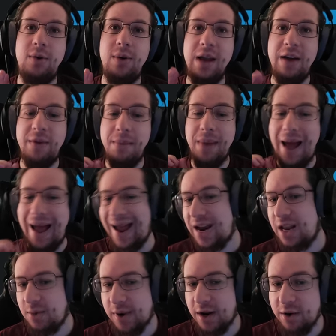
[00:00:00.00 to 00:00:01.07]
You can get them
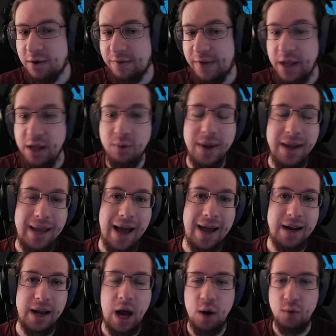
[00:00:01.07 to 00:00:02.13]
anywhere that you can
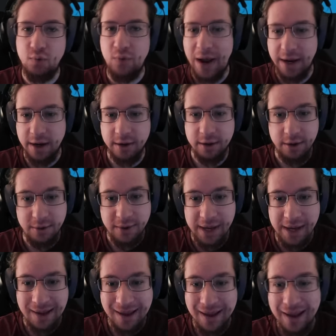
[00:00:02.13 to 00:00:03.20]
get a regular
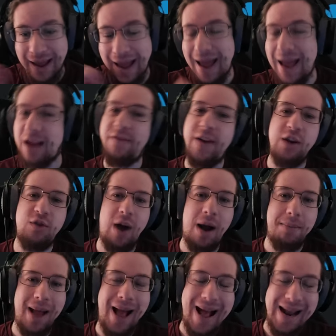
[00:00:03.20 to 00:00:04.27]
unique, and they
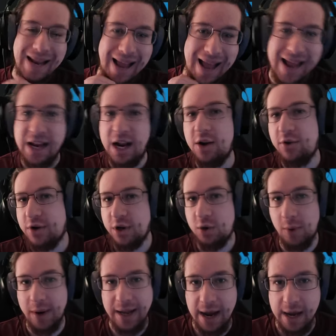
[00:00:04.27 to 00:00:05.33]
drop at eight hundred
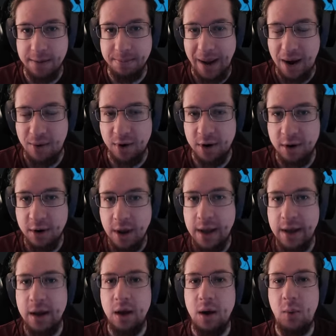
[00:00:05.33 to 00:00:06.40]
twenty item power,
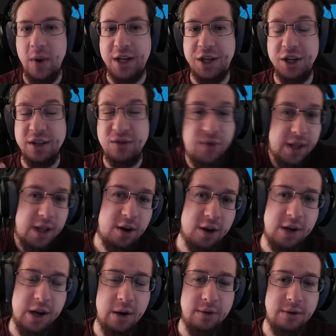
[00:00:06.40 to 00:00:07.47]
which is really
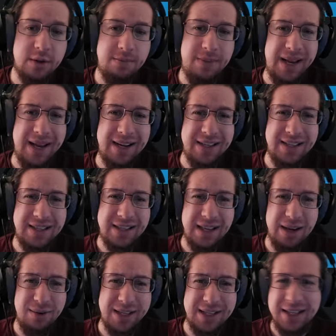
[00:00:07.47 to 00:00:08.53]
good news,
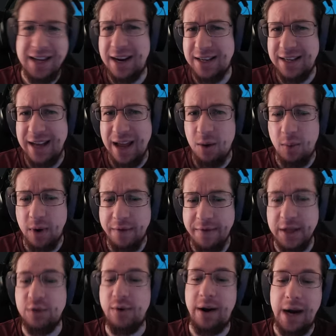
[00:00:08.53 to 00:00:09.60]
because it would suck to get one of
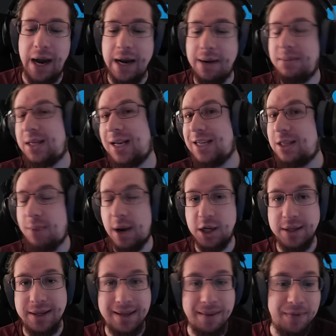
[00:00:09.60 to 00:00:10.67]
these rare items,
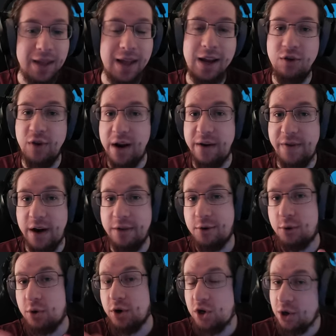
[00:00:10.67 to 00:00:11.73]
especially something like
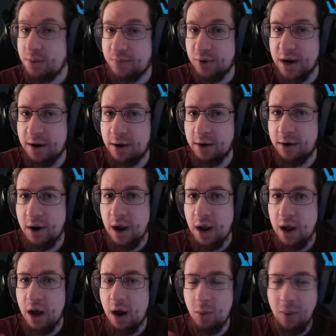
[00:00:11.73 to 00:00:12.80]
Grandfather or Doombringer,
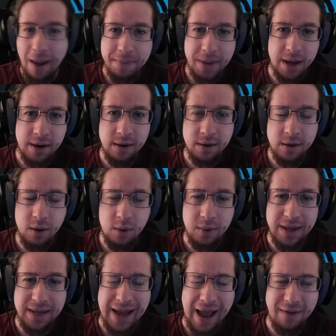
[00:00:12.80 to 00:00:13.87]
a weapon,
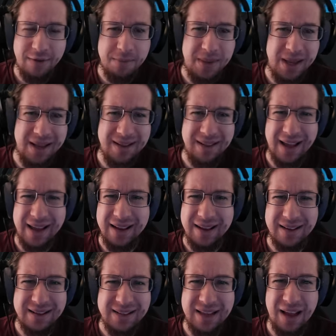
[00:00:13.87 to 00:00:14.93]
only to have it be like
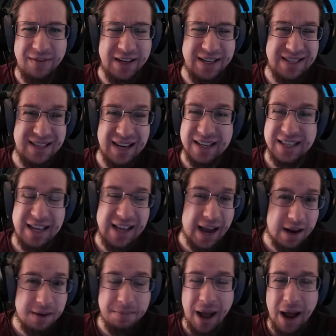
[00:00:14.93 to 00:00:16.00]
seven sixty
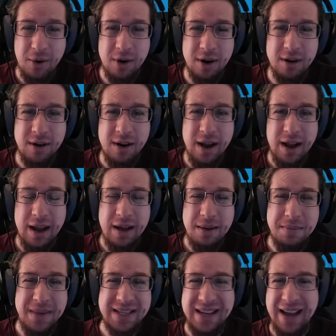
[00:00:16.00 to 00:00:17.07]
item power.
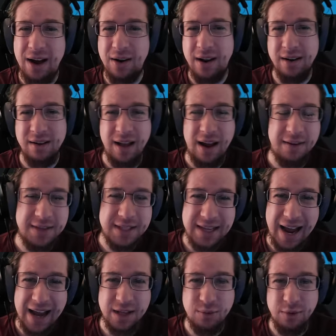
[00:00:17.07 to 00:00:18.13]
Missing out on a lot of
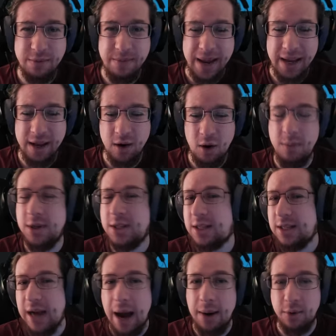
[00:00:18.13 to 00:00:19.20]
stats would make it
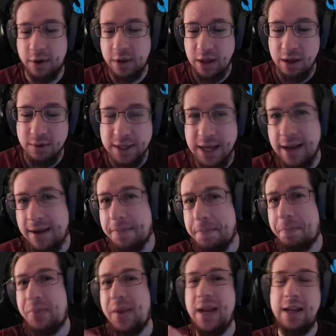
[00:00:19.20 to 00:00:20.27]
almost not worth
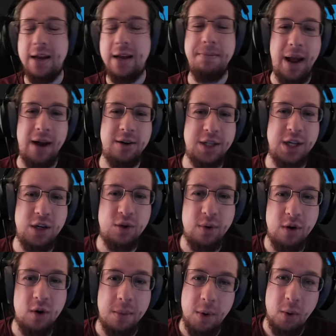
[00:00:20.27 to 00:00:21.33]
using in comparison
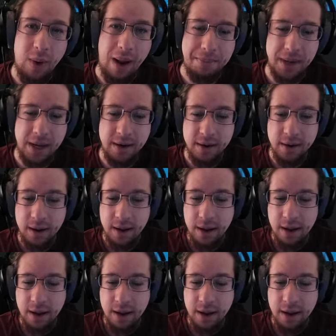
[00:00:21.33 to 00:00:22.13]
to a normal weapon.